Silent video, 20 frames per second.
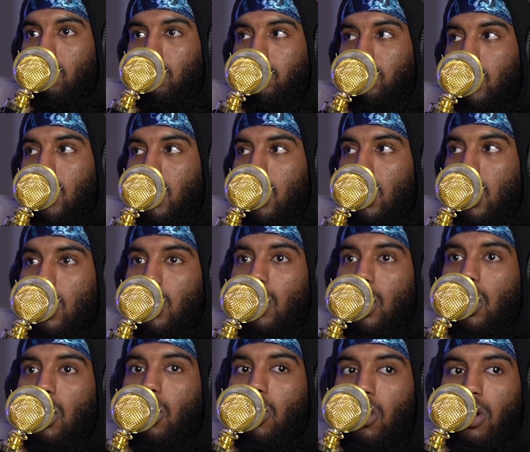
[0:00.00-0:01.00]
You know what I'm saying?
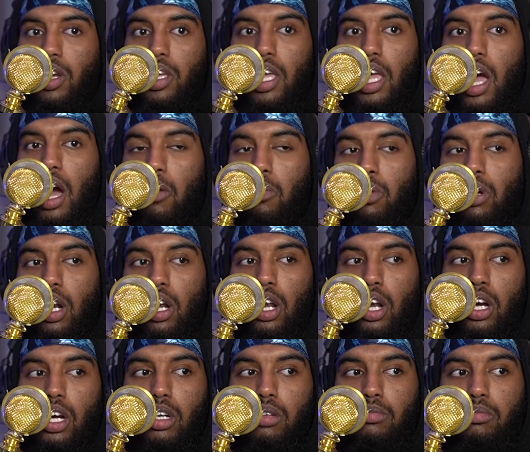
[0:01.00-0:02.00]
Like, oh yeah, I
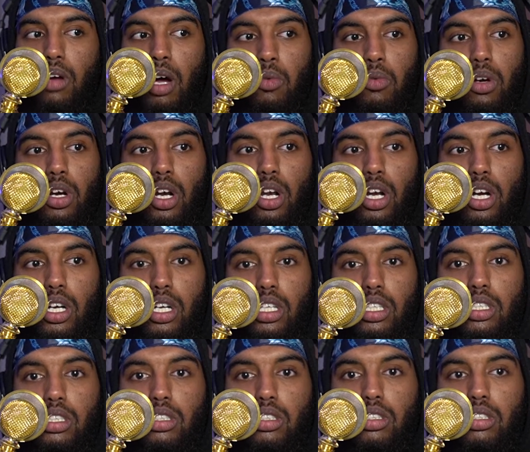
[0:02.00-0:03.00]
want to
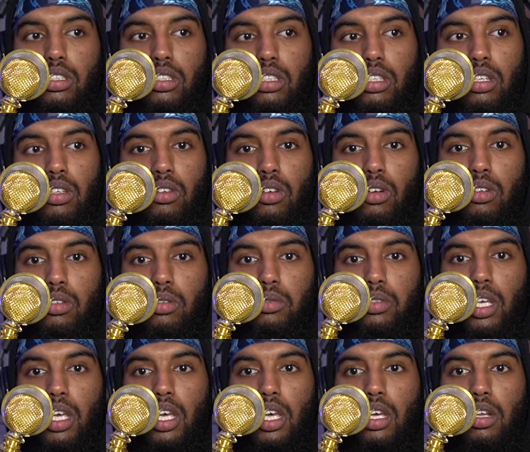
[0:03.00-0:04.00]
learn. You know
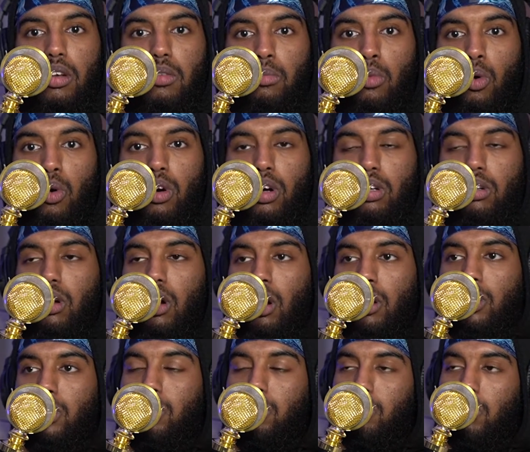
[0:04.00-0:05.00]
what I'm saying? More.
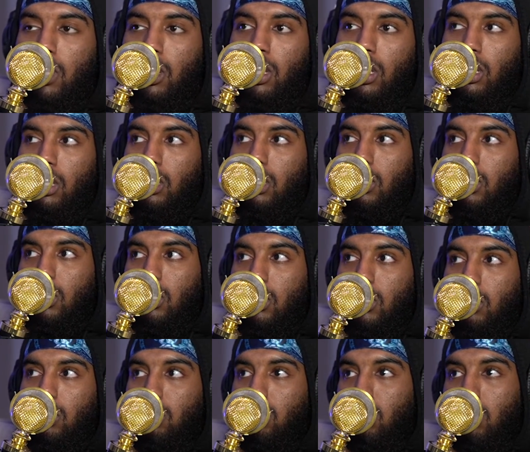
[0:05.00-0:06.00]
Are you reading?
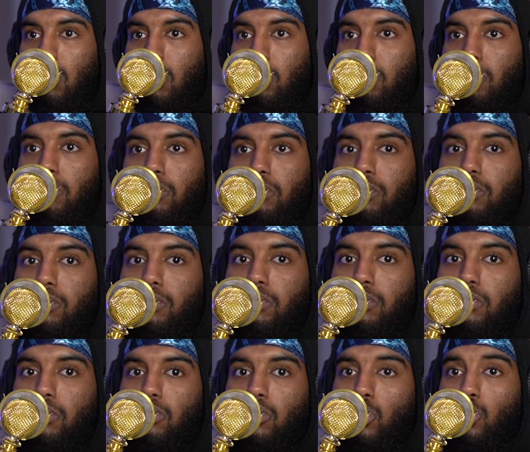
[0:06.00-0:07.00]
Nope.
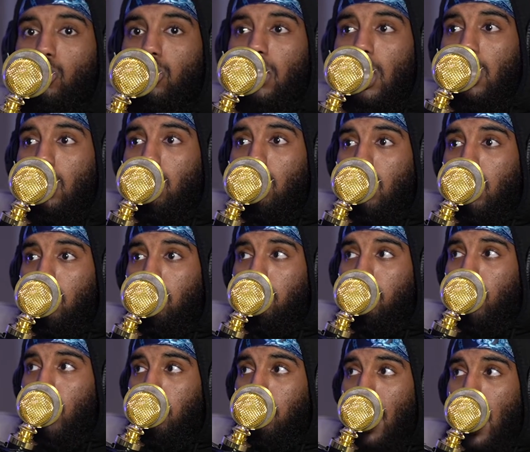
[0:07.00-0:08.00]
You say you
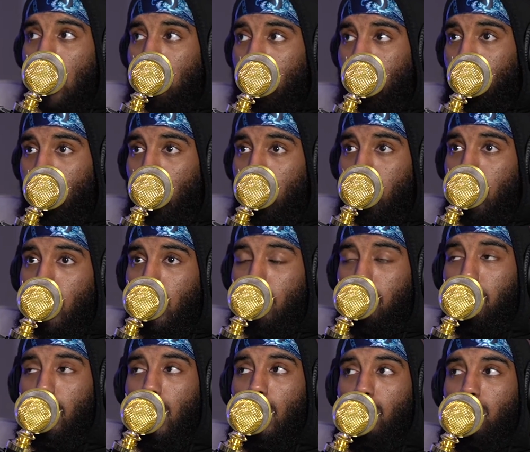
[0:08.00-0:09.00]
want to play basketball
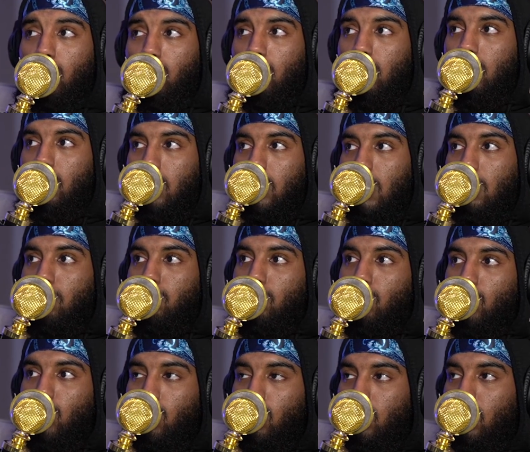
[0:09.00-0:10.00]
better, but are you in the
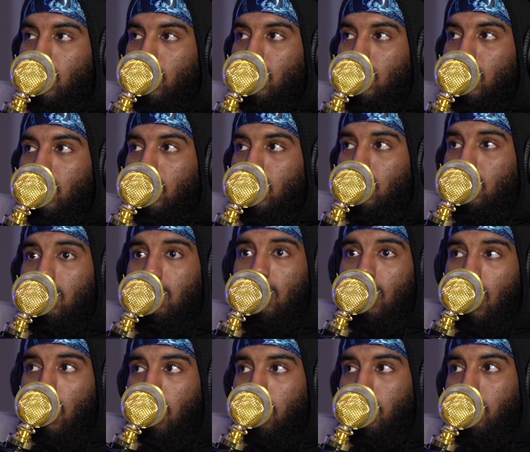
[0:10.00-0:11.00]
gym shooting?
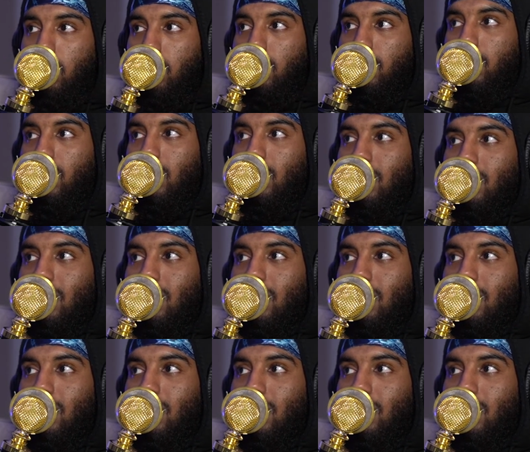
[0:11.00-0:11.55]
Nope.